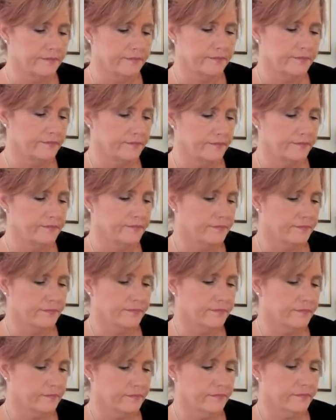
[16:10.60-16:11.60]

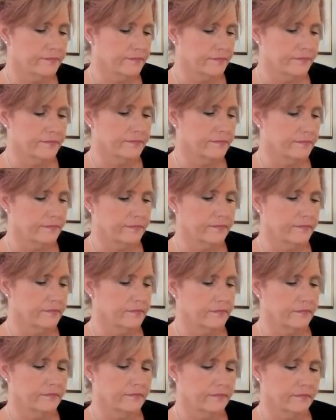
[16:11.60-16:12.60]

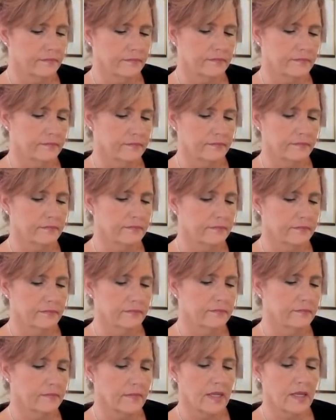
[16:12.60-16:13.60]

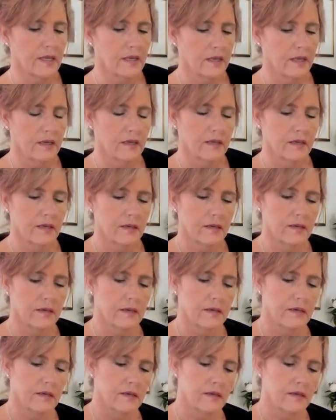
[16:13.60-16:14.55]
No one is speaking in this clip.